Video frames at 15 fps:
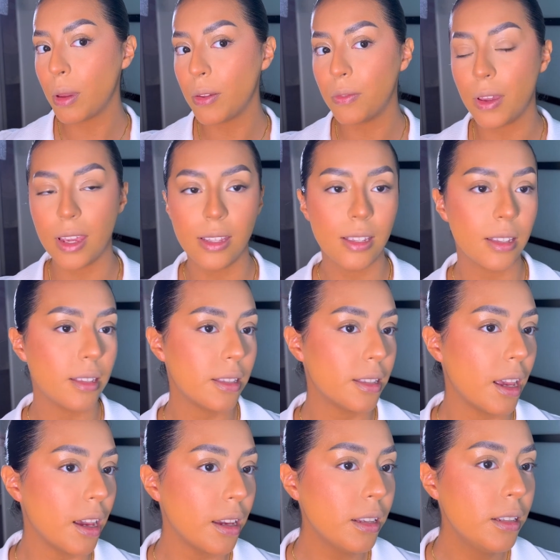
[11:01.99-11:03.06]
face
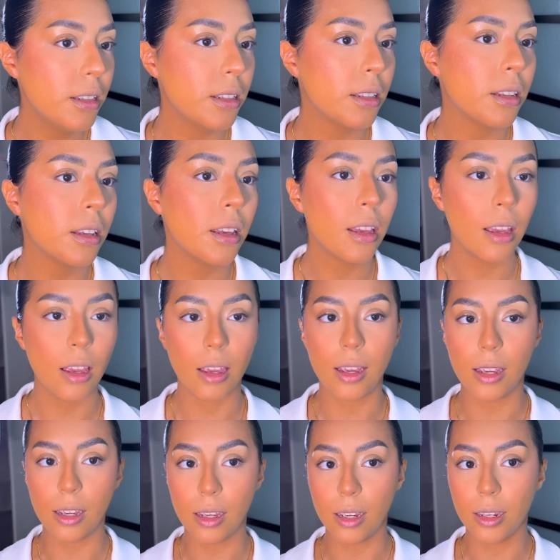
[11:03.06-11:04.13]
set,
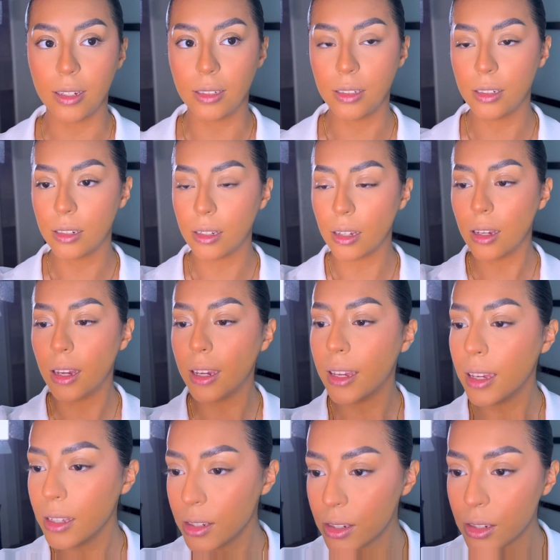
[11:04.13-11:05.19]
and I
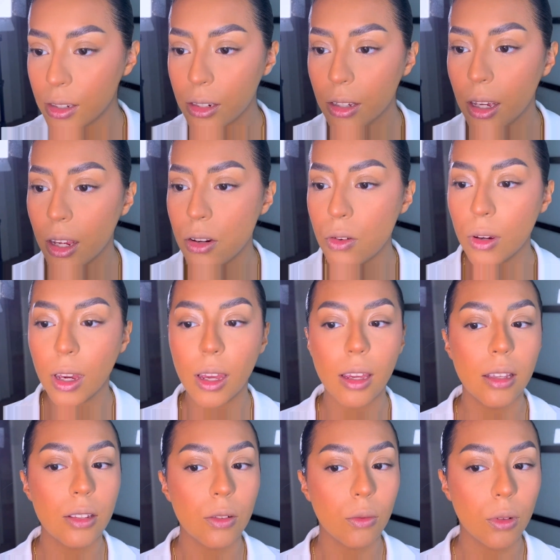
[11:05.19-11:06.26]
guess, can you
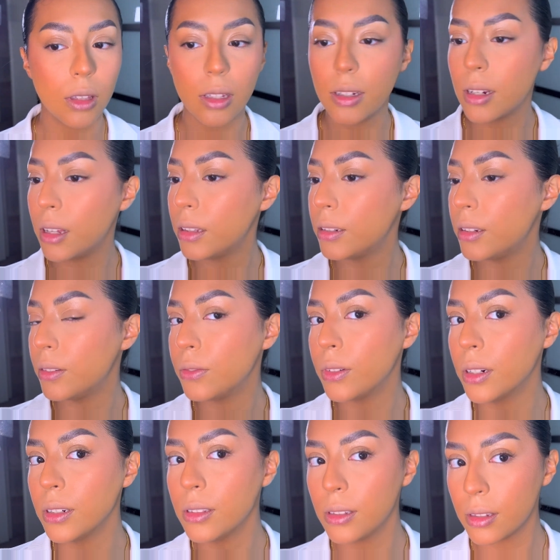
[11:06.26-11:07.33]
guys really tell the
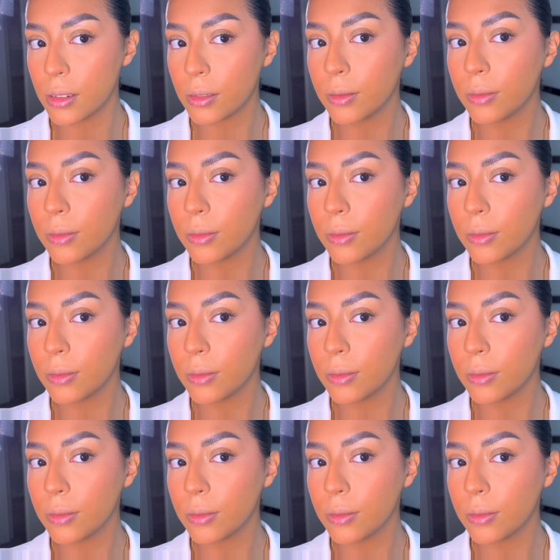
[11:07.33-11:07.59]
difference